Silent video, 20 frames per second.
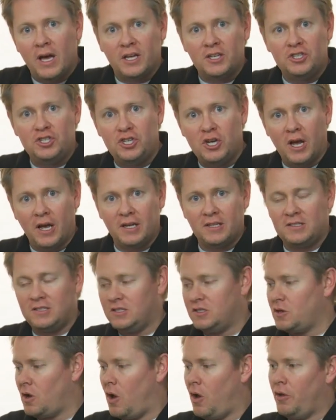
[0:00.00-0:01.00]

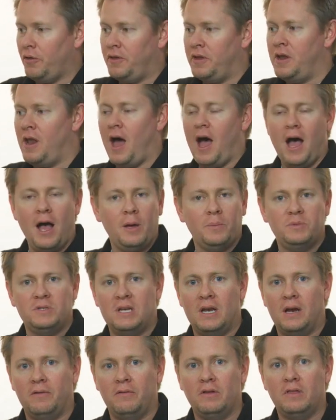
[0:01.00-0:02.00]
adjusts all the knobs
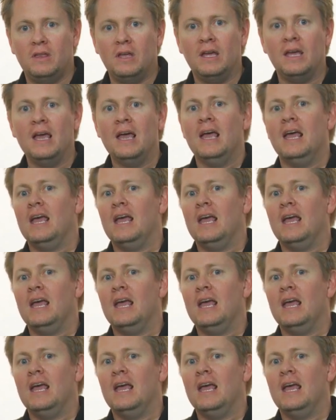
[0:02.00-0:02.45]
and everything,